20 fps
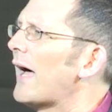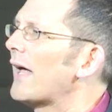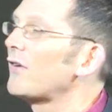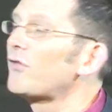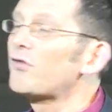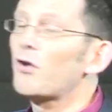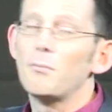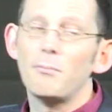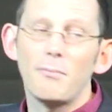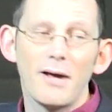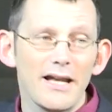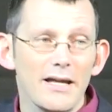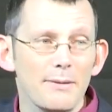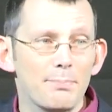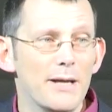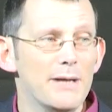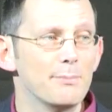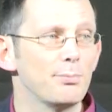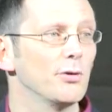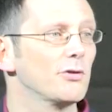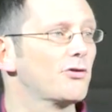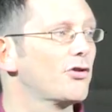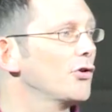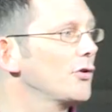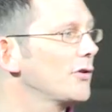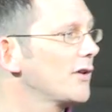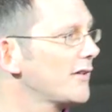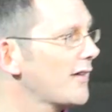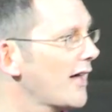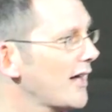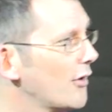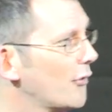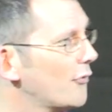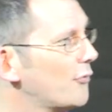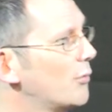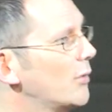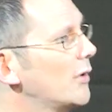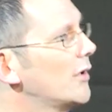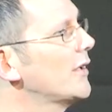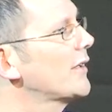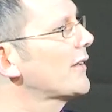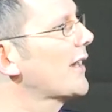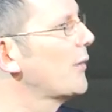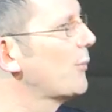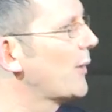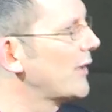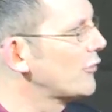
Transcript: And so many people took the day off work, they